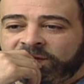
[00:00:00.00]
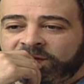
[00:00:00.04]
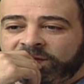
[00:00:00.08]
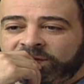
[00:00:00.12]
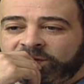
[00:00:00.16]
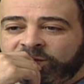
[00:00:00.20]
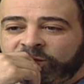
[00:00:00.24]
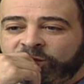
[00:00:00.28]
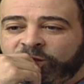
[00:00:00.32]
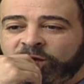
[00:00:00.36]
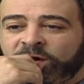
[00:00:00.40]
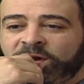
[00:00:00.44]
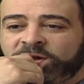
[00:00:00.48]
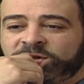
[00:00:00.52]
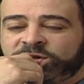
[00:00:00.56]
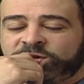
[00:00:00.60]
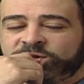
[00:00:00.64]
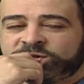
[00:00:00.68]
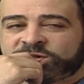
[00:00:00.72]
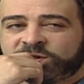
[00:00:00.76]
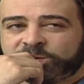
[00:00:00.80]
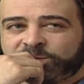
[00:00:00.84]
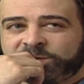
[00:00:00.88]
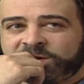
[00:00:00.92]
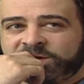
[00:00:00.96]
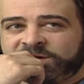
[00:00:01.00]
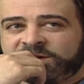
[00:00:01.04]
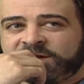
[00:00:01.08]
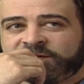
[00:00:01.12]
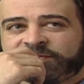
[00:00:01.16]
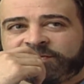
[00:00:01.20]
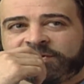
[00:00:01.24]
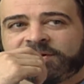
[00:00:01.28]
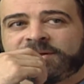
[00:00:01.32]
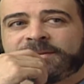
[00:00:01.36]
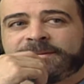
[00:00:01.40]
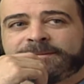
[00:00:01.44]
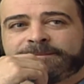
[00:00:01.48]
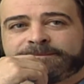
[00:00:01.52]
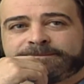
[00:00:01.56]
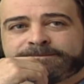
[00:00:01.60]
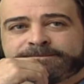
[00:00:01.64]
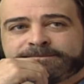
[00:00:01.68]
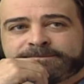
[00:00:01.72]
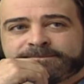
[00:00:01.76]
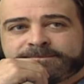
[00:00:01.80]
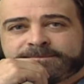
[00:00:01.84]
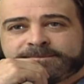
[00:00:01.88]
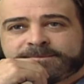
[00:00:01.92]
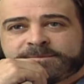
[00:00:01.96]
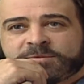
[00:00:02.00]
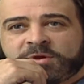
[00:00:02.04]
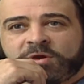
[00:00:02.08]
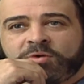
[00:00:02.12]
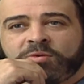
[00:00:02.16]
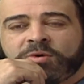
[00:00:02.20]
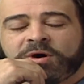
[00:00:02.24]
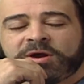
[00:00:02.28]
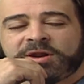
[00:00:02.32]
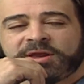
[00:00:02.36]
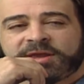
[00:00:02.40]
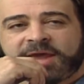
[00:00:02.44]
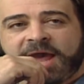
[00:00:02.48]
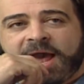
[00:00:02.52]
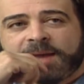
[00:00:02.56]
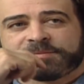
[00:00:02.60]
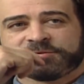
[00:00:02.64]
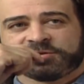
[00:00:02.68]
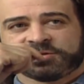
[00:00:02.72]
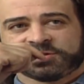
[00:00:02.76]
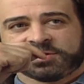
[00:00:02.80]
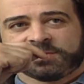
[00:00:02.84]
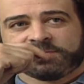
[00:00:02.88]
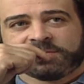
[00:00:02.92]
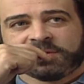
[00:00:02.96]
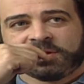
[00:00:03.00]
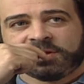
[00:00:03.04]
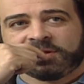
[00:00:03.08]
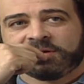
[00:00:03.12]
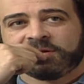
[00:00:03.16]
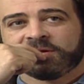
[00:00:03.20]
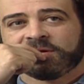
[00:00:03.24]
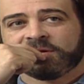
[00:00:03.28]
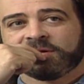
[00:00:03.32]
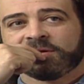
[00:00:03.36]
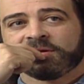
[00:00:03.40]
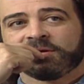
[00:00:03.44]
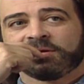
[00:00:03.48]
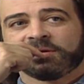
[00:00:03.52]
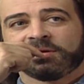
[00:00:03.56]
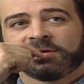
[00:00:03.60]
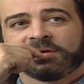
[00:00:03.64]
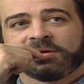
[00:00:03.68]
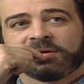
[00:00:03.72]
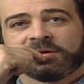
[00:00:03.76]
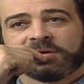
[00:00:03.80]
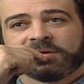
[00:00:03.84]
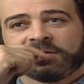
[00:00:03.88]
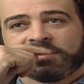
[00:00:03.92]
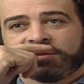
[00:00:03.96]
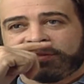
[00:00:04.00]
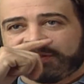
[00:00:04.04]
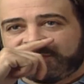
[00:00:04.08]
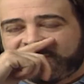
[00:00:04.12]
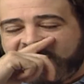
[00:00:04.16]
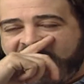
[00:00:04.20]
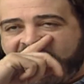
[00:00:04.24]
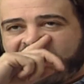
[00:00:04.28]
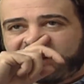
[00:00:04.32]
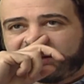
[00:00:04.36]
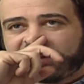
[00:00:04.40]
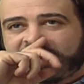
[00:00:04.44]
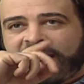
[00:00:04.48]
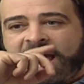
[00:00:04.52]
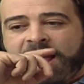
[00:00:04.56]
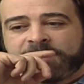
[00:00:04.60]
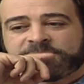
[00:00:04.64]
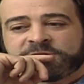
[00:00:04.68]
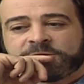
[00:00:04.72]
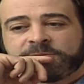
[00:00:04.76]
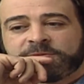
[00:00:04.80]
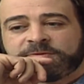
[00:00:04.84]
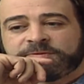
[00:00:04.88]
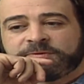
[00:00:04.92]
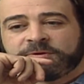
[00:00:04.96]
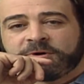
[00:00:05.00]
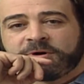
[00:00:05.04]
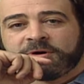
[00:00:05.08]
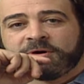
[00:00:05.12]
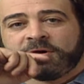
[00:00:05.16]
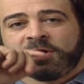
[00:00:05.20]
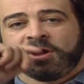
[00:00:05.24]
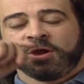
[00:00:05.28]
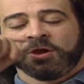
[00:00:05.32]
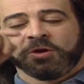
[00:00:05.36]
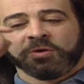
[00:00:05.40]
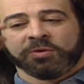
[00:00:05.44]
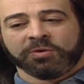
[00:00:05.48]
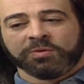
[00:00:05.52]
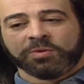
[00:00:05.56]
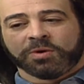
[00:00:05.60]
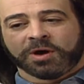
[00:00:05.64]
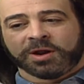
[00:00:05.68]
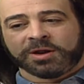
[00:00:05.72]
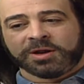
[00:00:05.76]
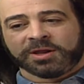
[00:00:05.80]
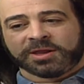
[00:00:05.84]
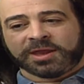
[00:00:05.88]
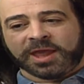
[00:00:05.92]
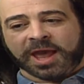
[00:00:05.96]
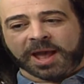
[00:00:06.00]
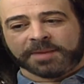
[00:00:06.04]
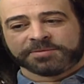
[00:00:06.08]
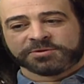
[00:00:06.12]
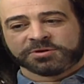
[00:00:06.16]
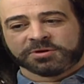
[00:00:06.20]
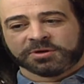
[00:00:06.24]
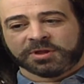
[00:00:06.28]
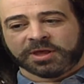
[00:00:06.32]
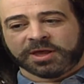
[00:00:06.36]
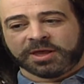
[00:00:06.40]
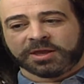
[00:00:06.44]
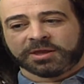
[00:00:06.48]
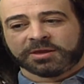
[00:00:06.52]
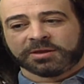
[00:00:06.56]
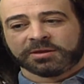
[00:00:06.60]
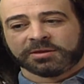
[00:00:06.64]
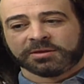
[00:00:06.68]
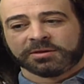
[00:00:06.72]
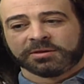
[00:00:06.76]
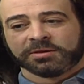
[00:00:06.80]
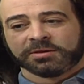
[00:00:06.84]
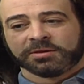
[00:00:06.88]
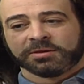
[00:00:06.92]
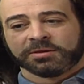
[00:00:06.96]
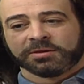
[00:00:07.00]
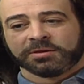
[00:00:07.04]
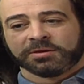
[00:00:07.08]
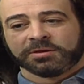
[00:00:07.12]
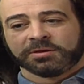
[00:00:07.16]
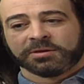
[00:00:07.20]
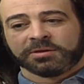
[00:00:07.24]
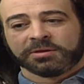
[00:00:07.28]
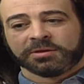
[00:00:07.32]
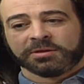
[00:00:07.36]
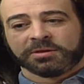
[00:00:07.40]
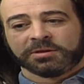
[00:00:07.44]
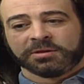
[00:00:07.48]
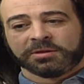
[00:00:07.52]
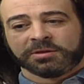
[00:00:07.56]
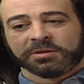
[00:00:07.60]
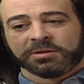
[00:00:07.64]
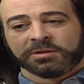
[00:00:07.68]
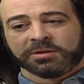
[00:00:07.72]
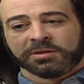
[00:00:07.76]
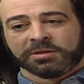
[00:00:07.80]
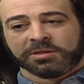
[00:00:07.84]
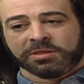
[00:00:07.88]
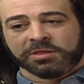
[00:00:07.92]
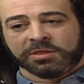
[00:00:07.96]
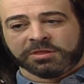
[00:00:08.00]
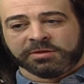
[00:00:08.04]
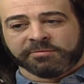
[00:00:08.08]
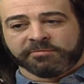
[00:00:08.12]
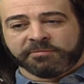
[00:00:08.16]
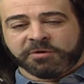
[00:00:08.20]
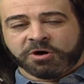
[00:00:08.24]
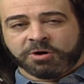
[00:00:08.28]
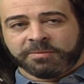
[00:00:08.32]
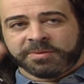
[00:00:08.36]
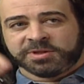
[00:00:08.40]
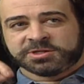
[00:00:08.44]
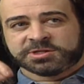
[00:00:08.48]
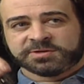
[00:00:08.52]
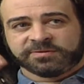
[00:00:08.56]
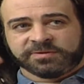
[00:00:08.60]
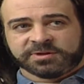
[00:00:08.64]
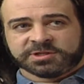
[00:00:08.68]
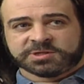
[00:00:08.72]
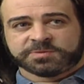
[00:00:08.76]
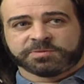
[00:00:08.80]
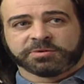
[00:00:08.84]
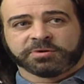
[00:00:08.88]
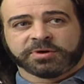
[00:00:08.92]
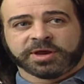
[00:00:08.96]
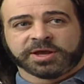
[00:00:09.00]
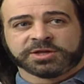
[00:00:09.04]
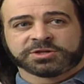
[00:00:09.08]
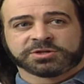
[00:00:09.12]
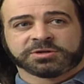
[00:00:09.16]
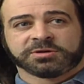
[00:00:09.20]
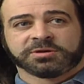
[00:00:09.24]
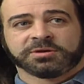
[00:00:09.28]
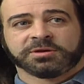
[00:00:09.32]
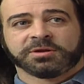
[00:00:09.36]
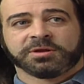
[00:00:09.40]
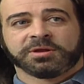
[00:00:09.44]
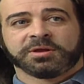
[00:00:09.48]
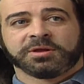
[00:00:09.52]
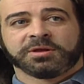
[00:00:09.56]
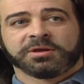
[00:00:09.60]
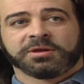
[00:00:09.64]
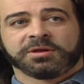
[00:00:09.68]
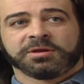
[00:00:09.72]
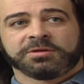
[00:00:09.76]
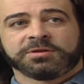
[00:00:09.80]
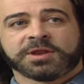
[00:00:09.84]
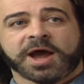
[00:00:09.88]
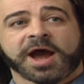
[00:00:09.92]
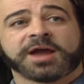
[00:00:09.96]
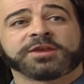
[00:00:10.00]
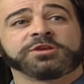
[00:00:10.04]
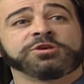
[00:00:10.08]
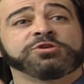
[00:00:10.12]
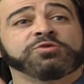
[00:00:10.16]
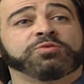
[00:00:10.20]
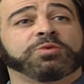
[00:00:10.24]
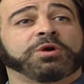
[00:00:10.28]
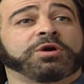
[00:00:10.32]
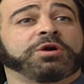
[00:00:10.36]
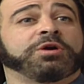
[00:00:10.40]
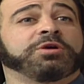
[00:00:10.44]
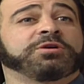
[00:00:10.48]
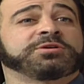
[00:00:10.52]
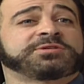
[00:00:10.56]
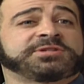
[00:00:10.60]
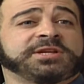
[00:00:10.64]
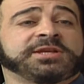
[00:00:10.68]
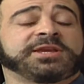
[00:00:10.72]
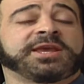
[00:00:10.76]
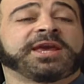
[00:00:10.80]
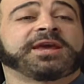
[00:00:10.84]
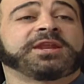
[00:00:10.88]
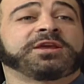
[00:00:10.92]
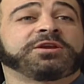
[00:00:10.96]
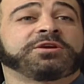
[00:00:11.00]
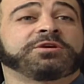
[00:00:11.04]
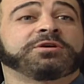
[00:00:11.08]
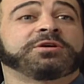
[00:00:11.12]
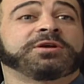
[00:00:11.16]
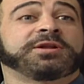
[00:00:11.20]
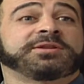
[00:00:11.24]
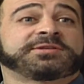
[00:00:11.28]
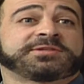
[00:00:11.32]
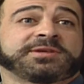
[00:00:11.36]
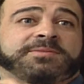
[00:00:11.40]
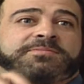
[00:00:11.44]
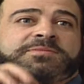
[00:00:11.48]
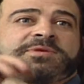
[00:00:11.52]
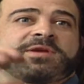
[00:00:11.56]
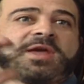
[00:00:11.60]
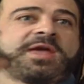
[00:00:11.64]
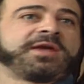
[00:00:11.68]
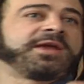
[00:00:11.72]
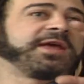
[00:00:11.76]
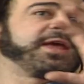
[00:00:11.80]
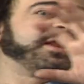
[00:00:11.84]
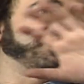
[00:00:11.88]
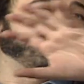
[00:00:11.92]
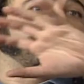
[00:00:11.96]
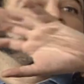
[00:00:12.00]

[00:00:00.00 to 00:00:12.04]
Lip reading: we wanted to do something different. We wanted to capture something that we hadn't captured before. We wanted to capture, like, the moments of inspiration. Not you rehearsed and getting good at something and getting